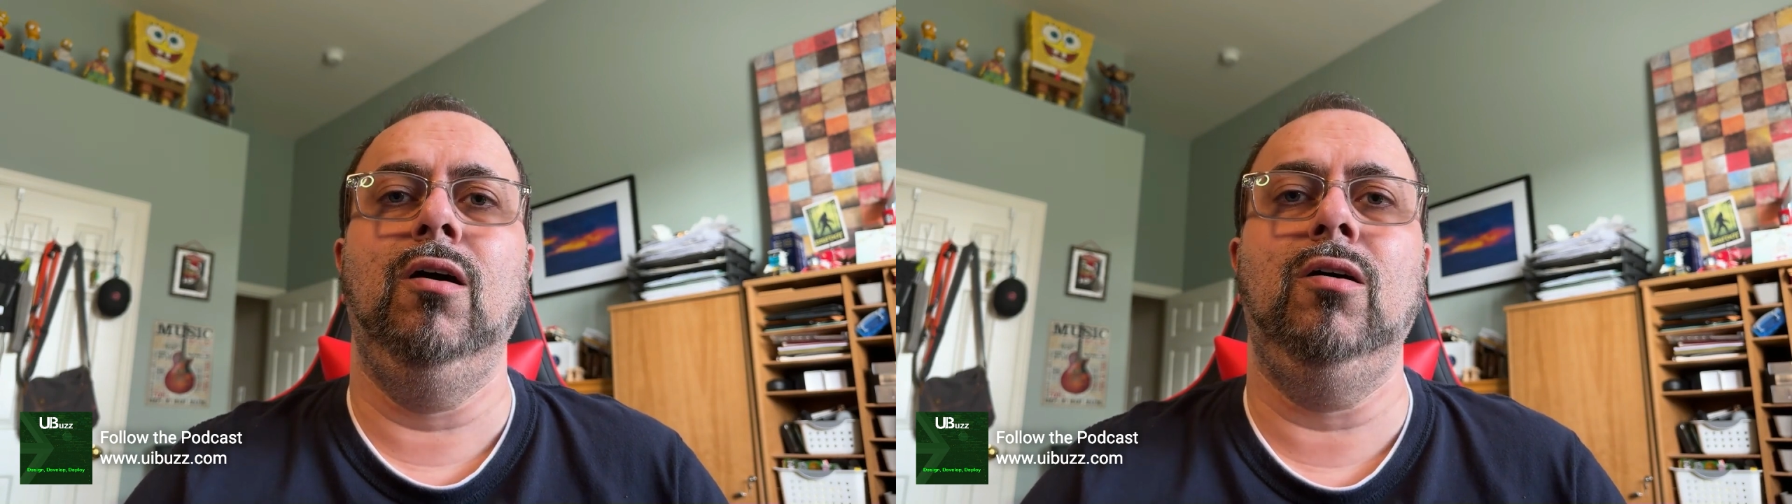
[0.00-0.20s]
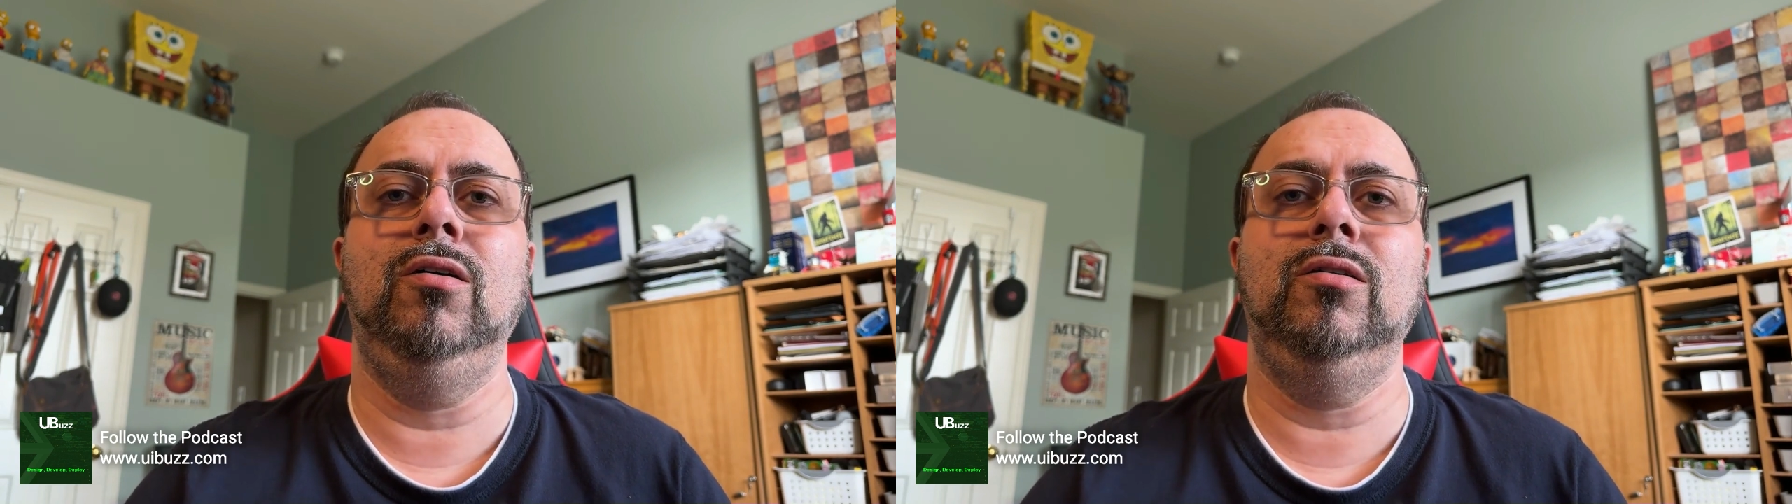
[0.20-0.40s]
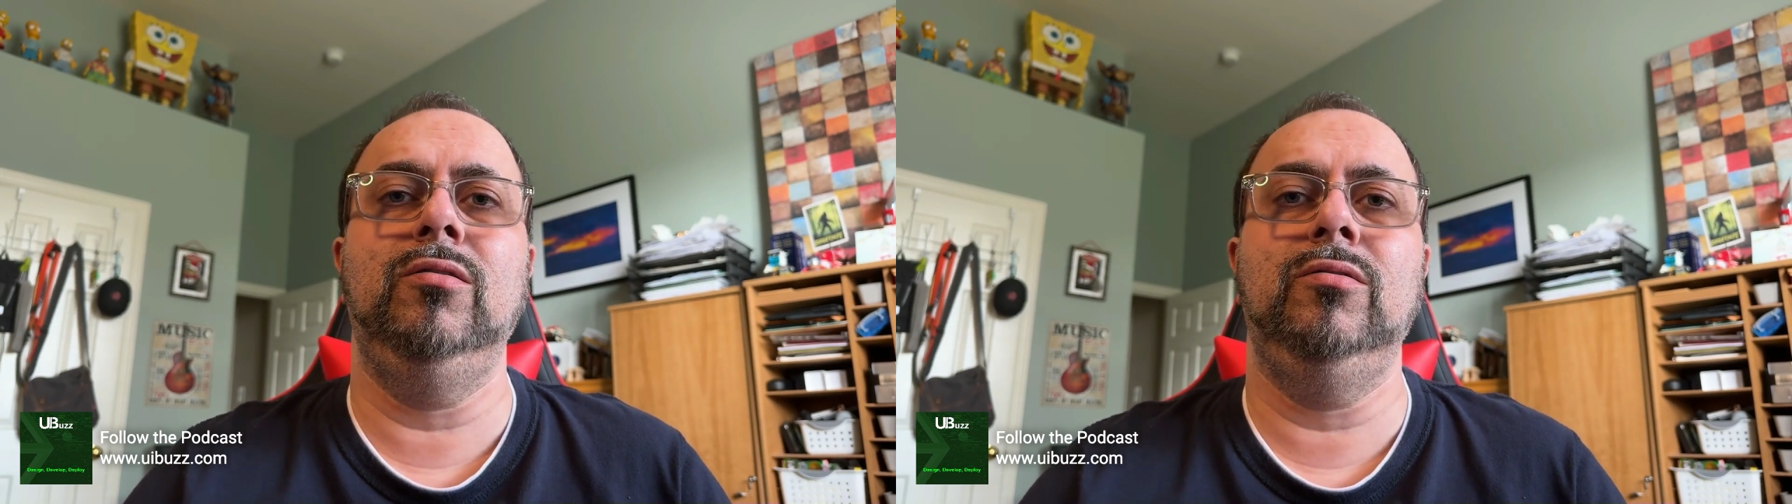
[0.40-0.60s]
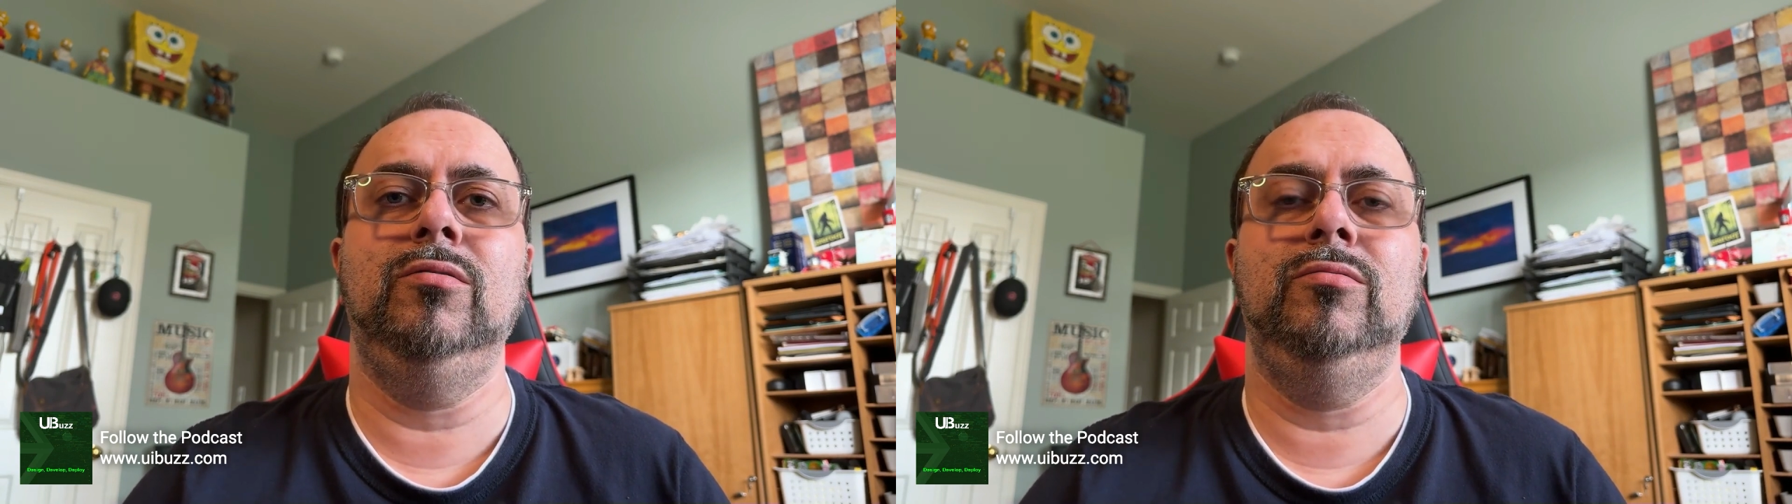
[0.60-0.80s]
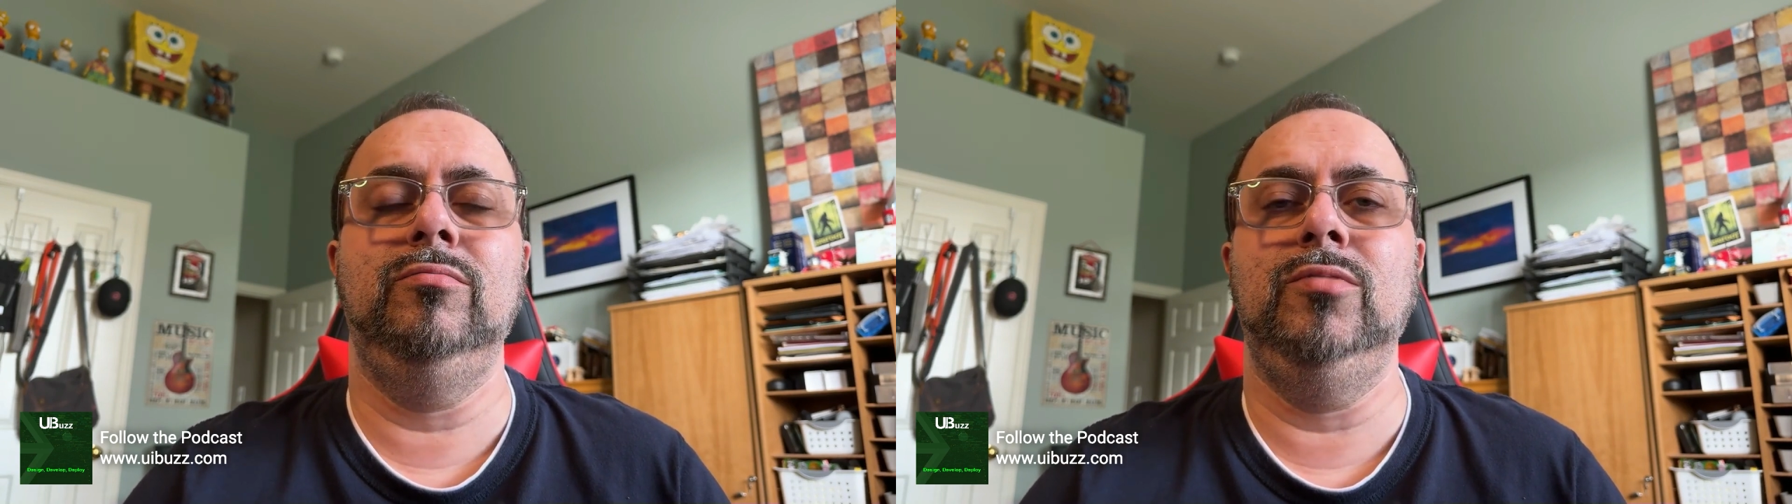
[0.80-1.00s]

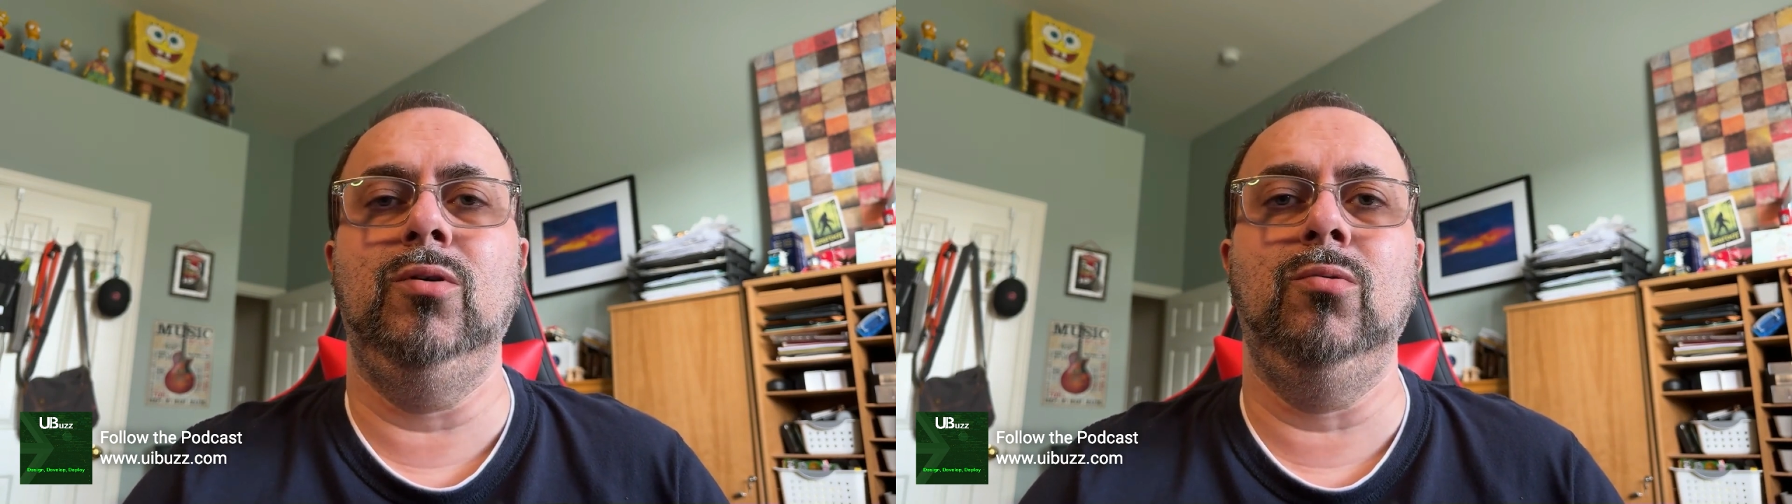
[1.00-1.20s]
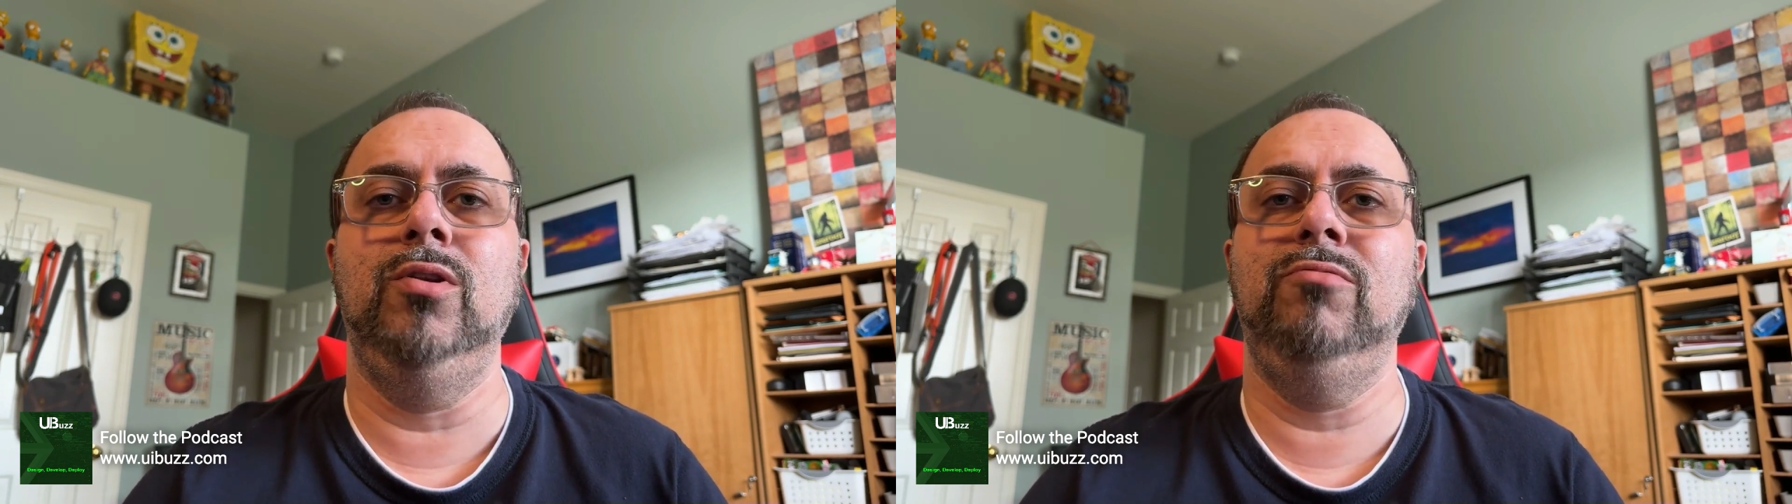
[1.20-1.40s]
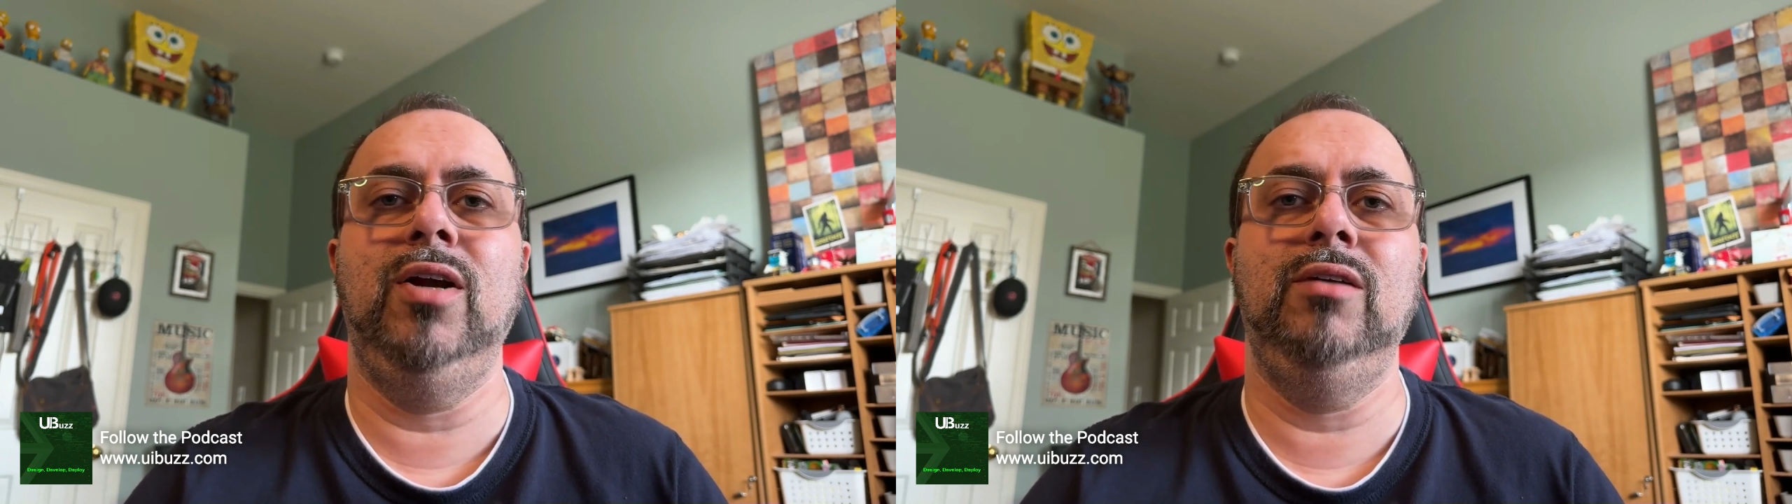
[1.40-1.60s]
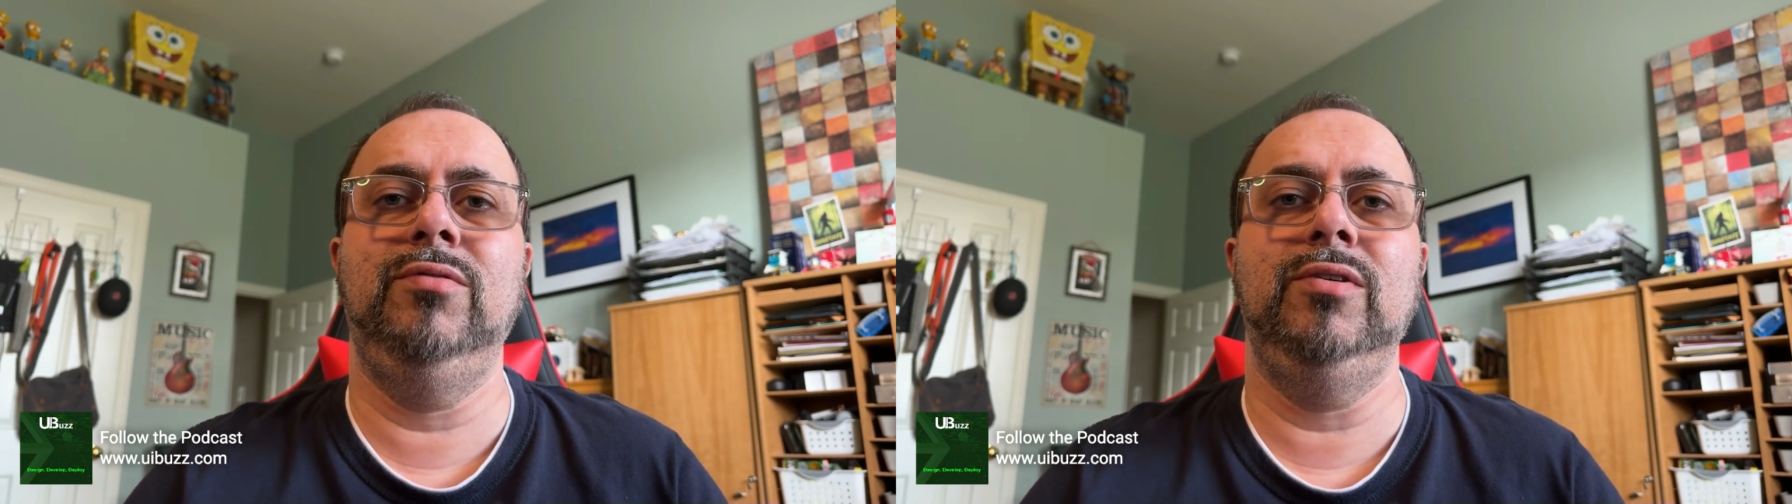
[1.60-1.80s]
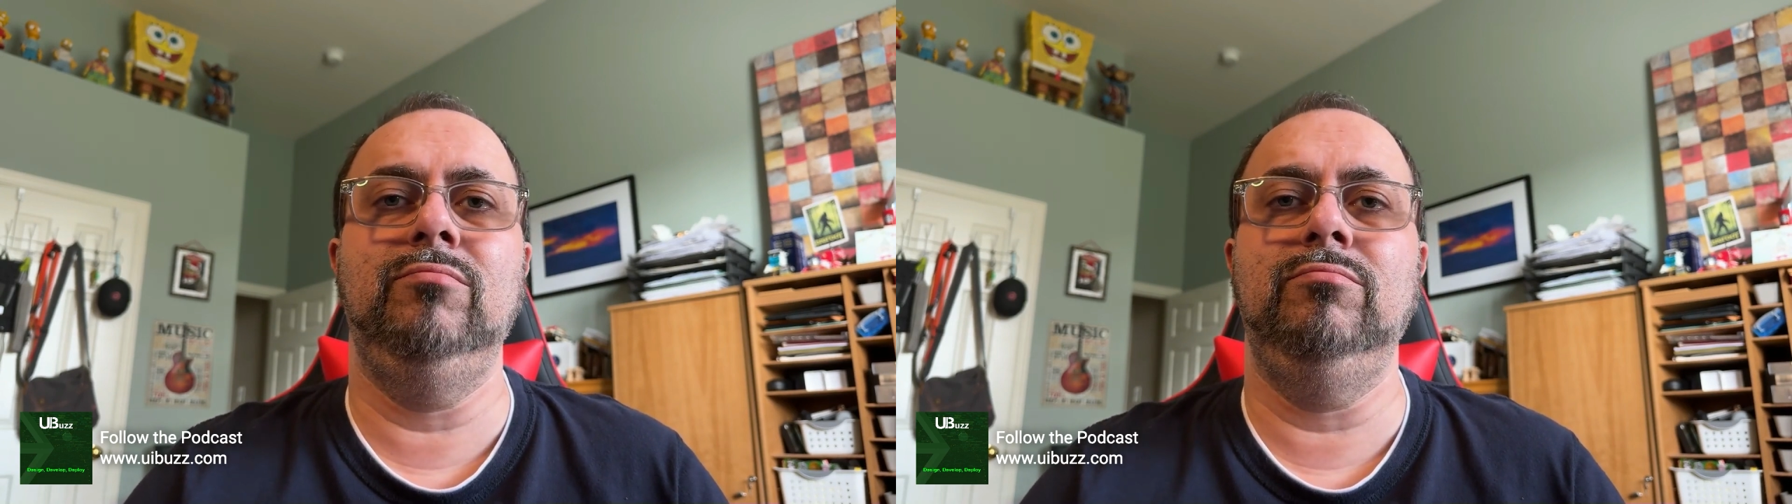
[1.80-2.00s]
on all the
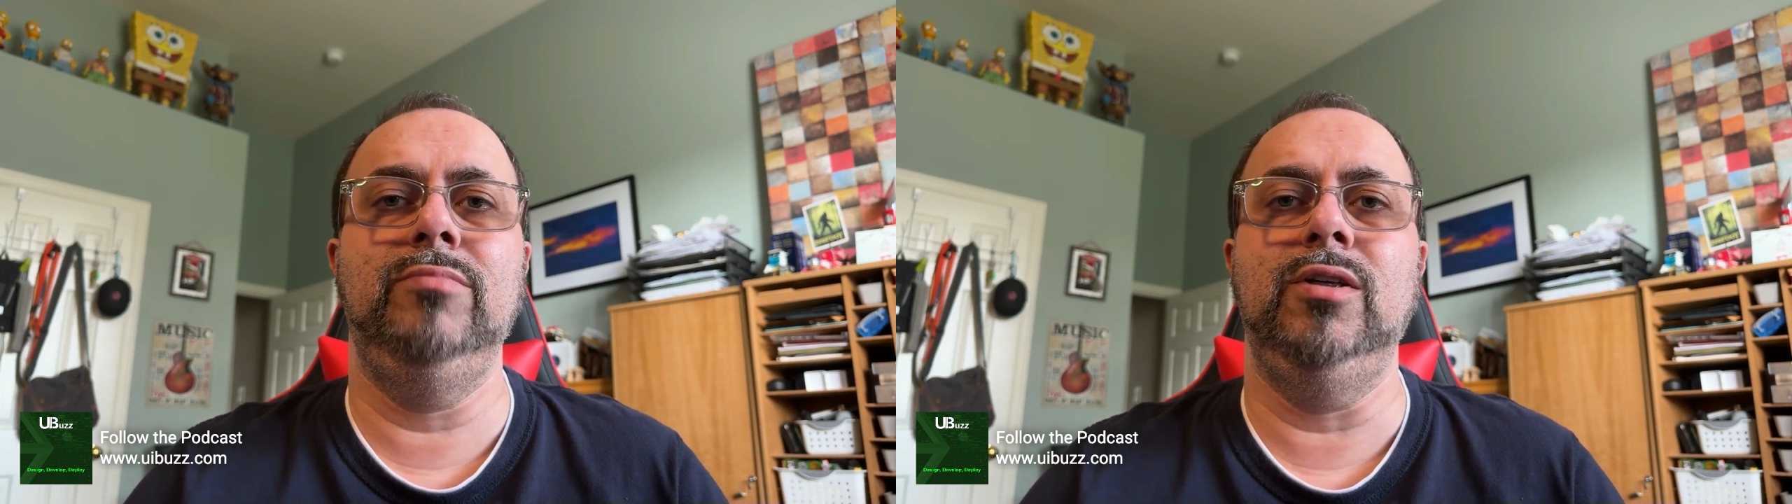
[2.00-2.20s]
relevant,